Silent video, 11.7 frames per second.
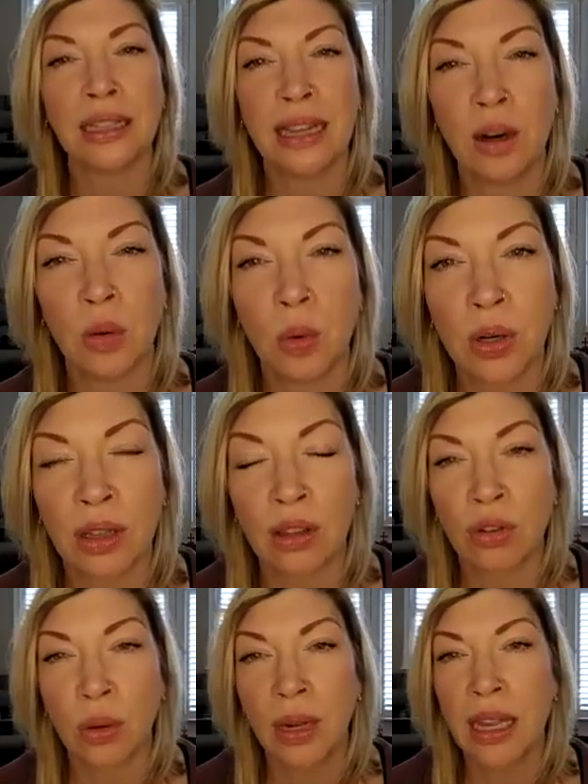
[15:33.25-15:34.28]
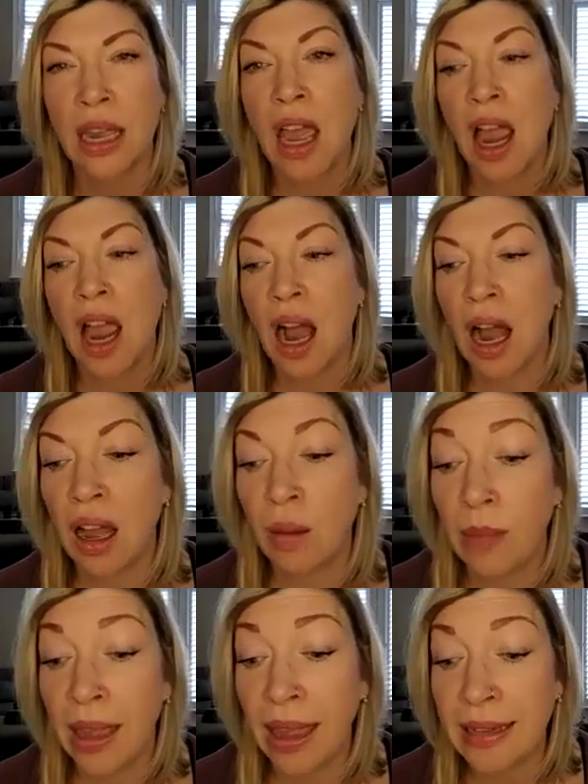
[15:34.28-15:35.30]
I like working through it.
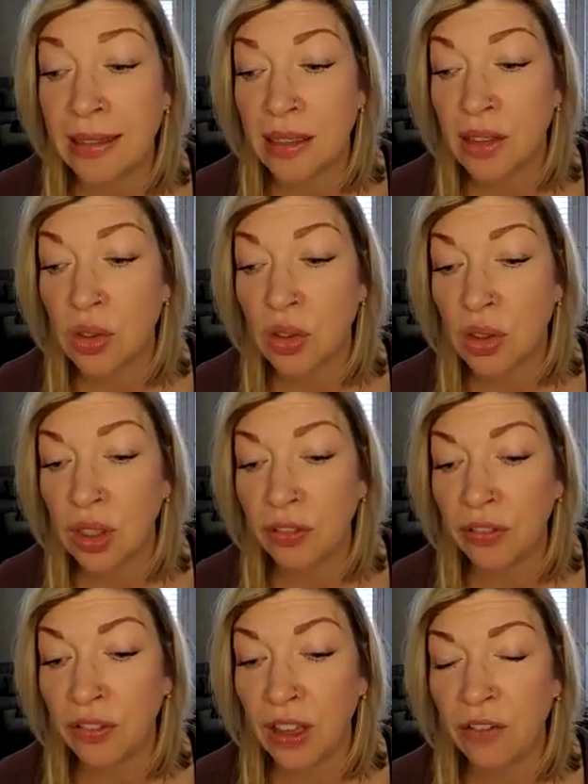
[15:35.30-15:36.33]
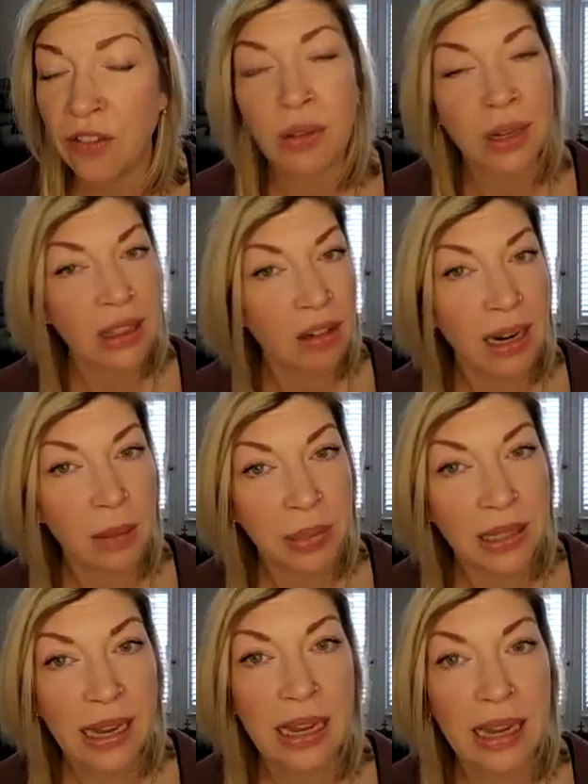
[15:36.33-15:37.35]
And if you're in the right
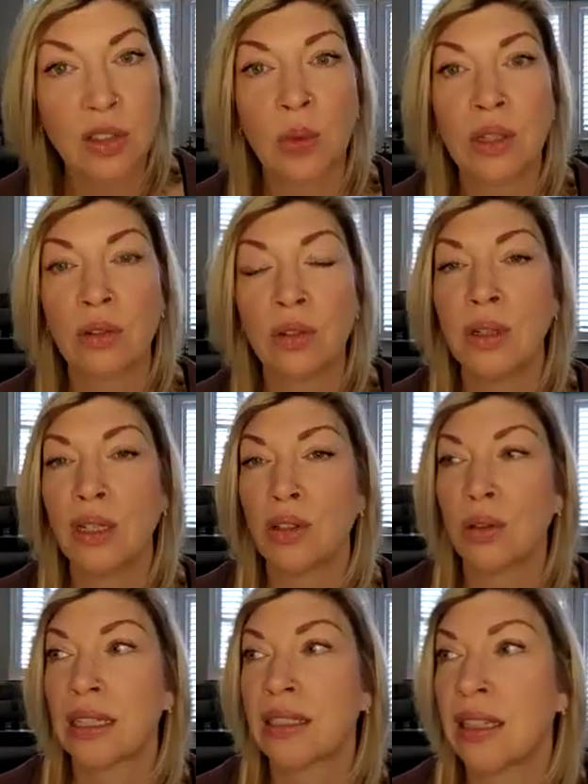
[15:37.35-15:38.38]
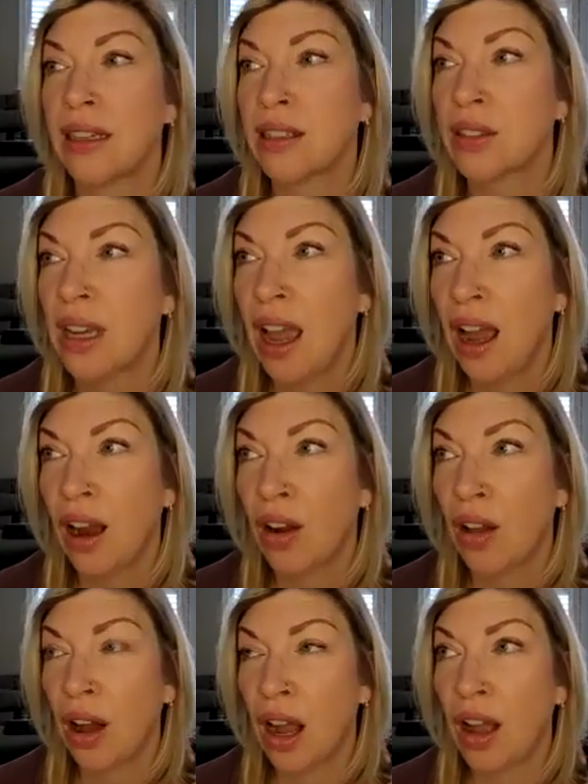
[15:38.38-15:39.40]
place when you're doing direct sales,
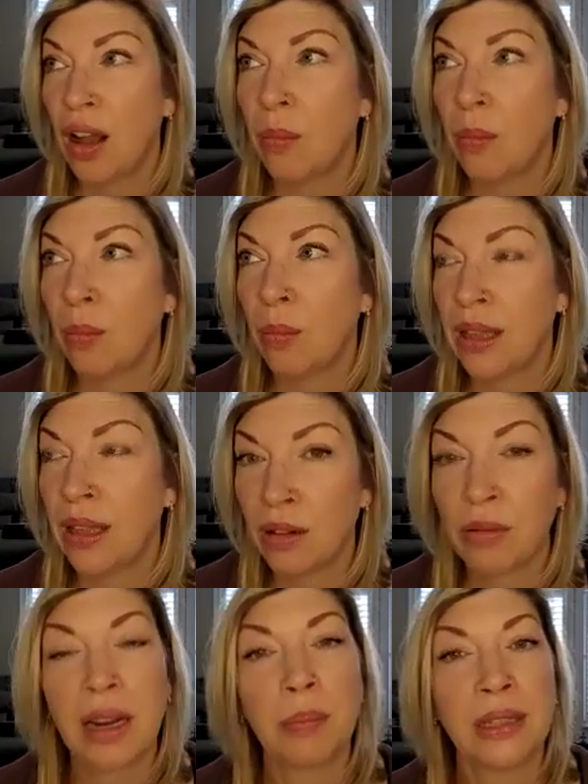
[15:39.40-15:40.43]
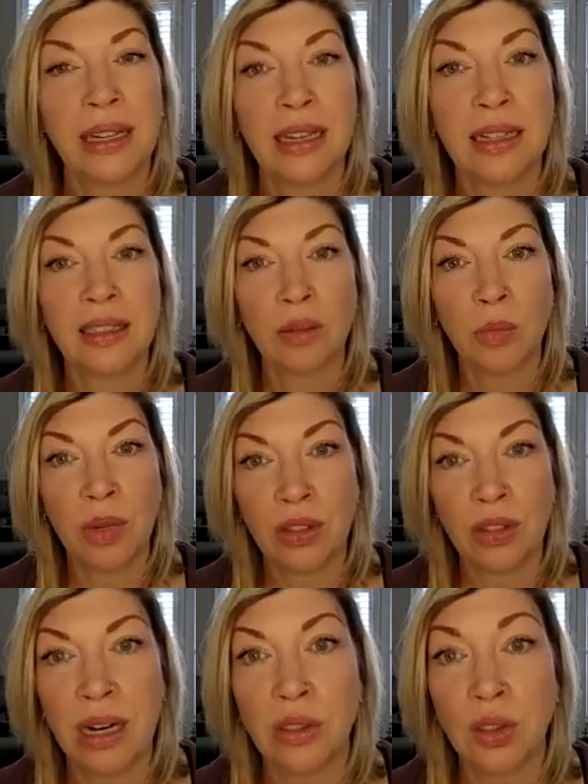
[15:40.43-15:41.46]
in the right place and with
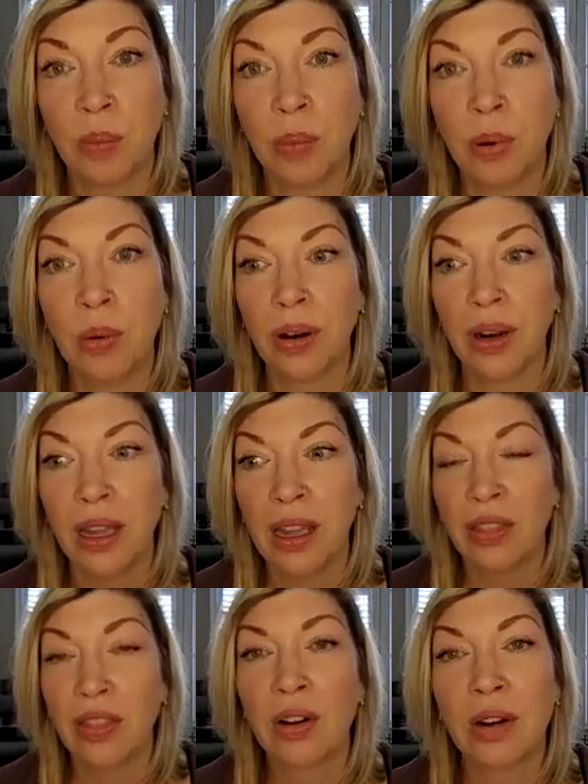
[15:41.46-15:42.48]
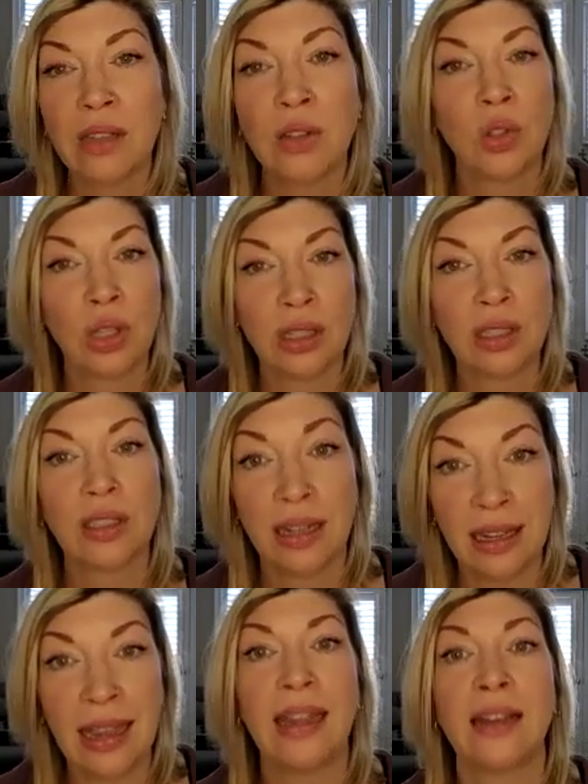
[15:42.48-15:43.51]
the right support, there is just,
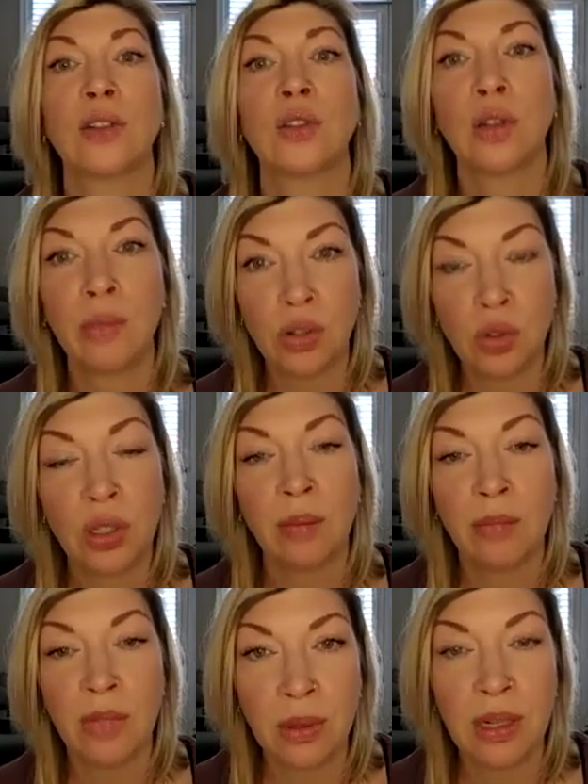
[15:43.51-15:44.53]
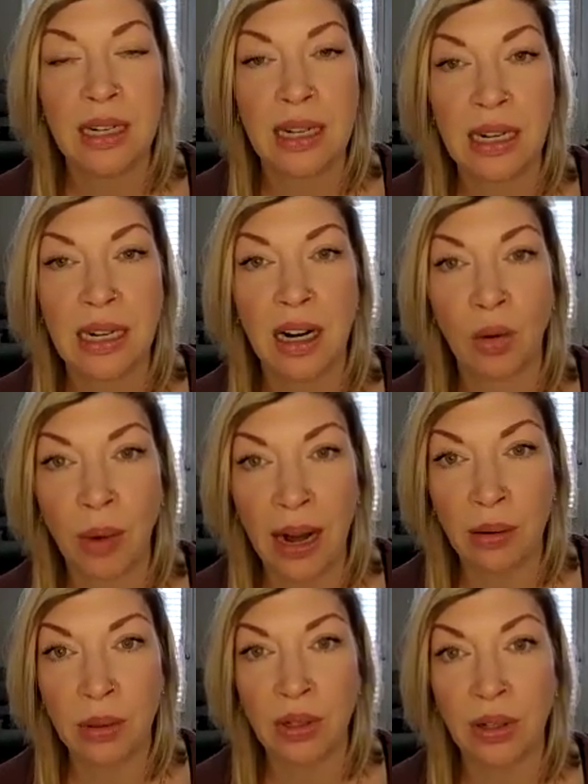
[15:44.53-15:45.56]
again, so much community
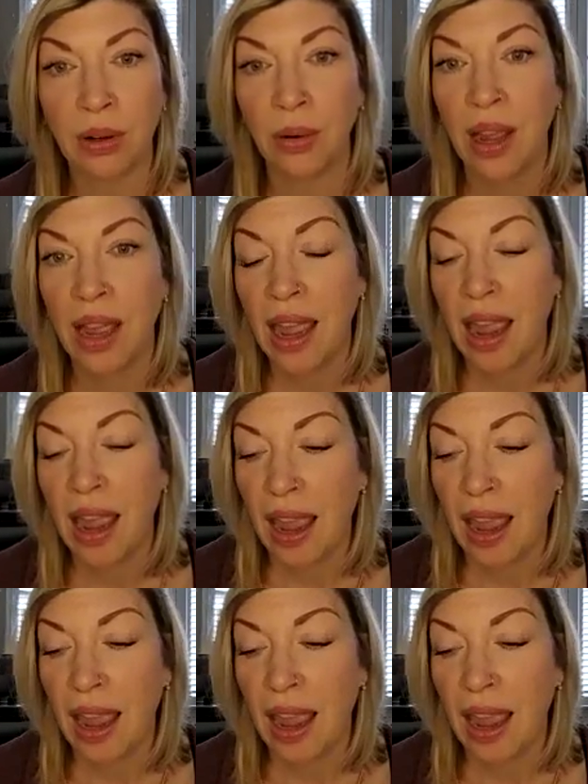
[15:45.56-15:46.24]
around you.